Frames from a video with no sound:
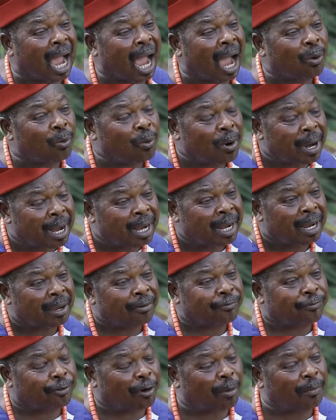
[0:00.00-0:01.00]
away
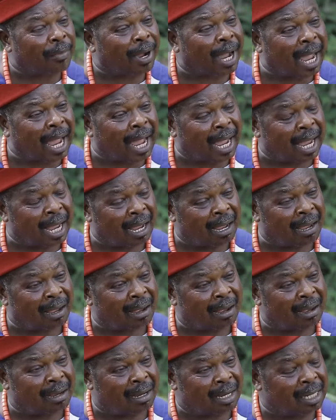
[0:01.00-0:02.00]
from her?
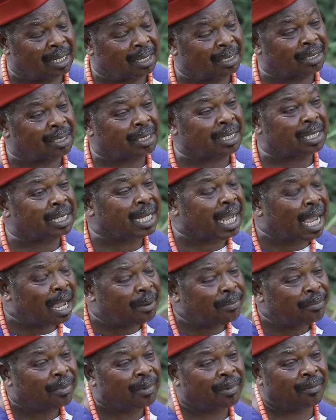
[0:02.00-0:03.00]
She
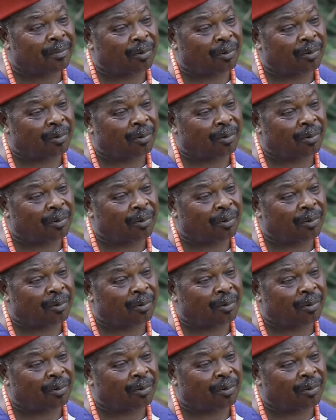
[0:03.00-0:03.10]
came